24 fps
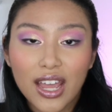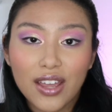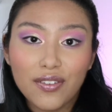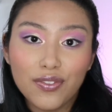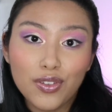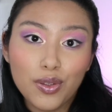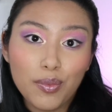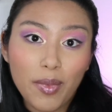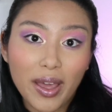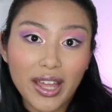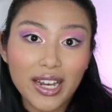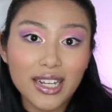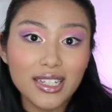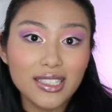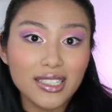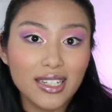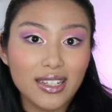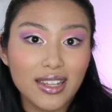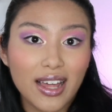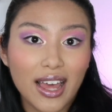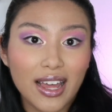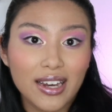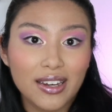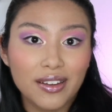If you made it
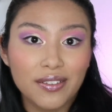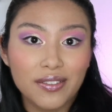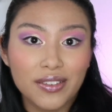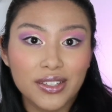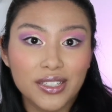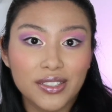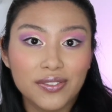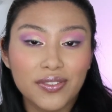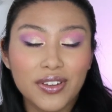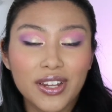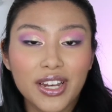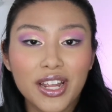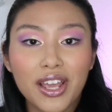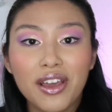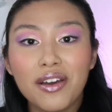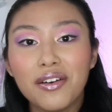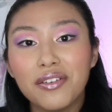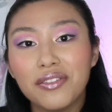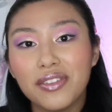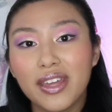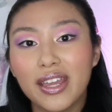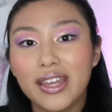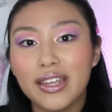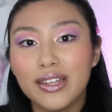to the end of this
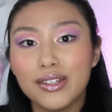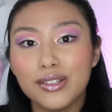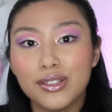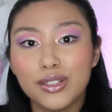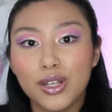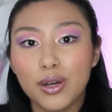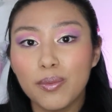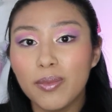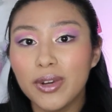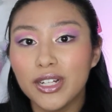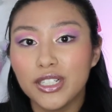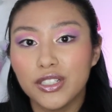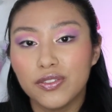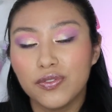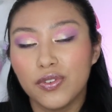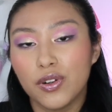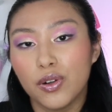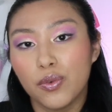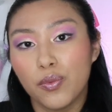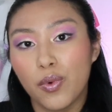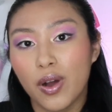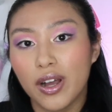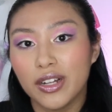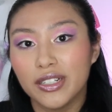video, thank you so much
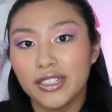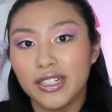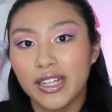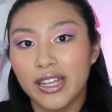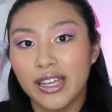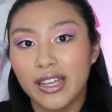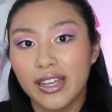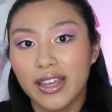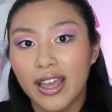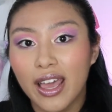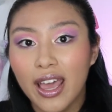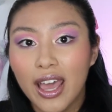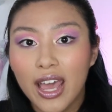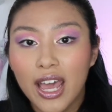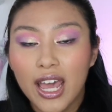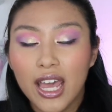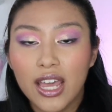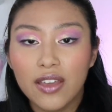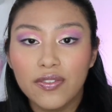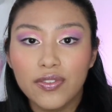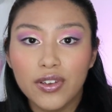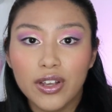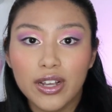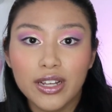for watching.
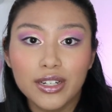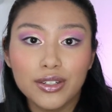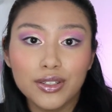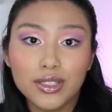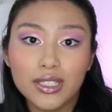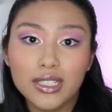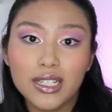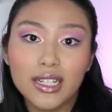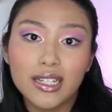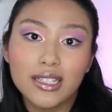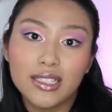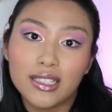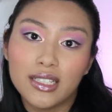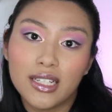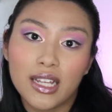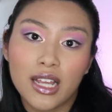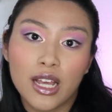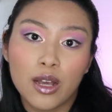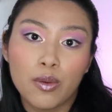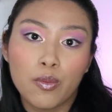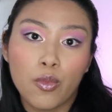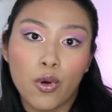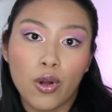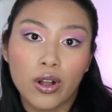If you're interested in
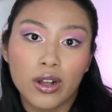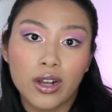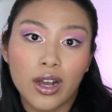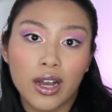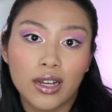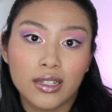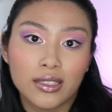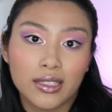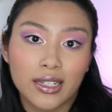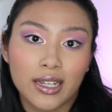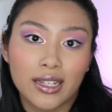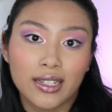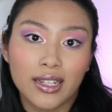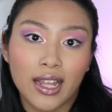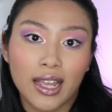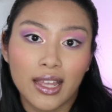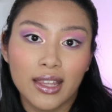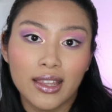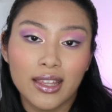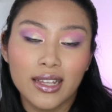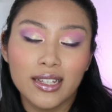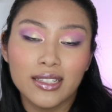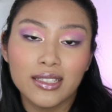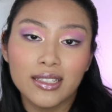seeing more content
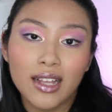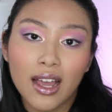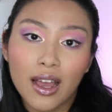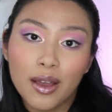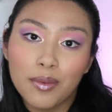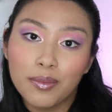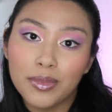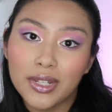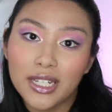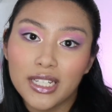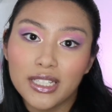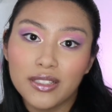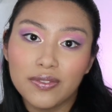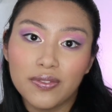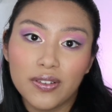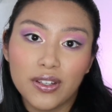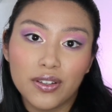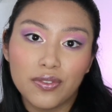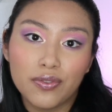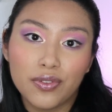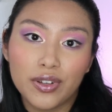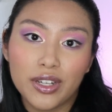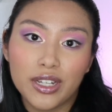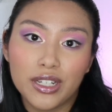like this, Please
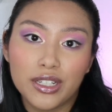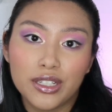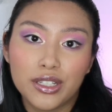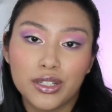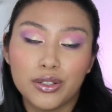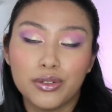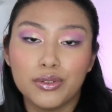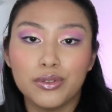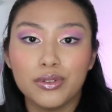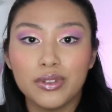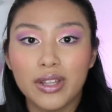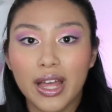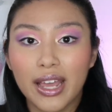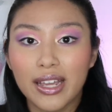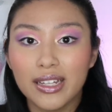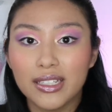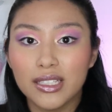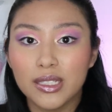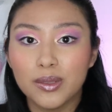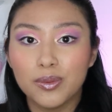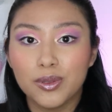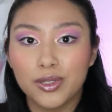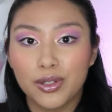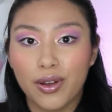feel free to
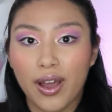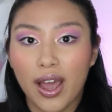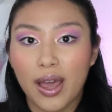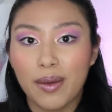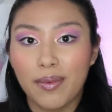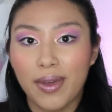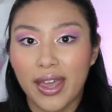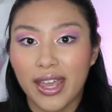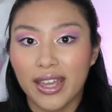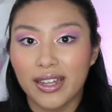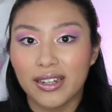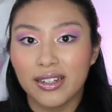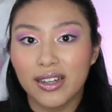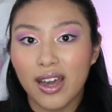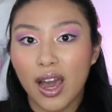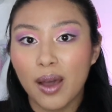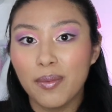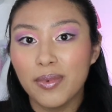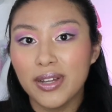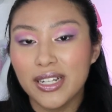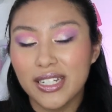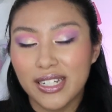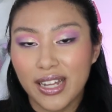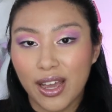like, subscribe, and
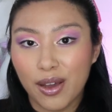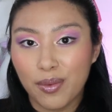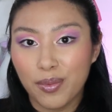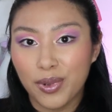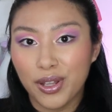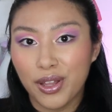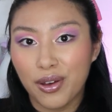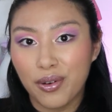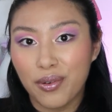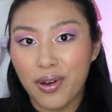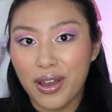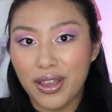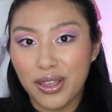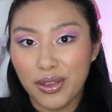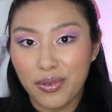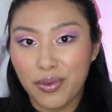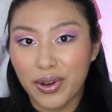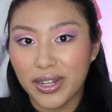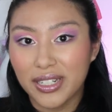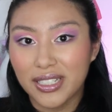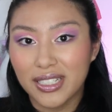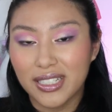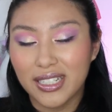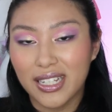comment down below what you
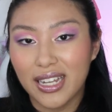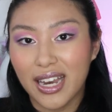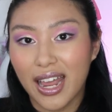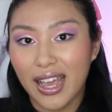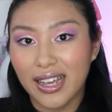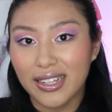want to see